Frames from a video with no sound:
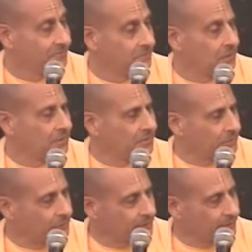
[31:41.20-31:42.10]
very,
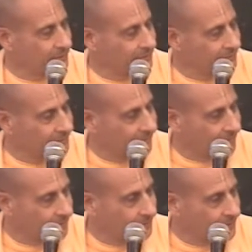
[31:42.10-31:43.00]
very
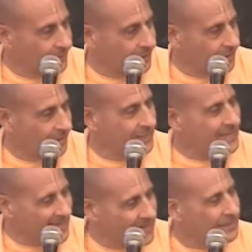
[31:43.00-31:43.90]

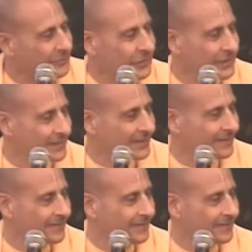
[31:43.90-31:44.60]
attentively.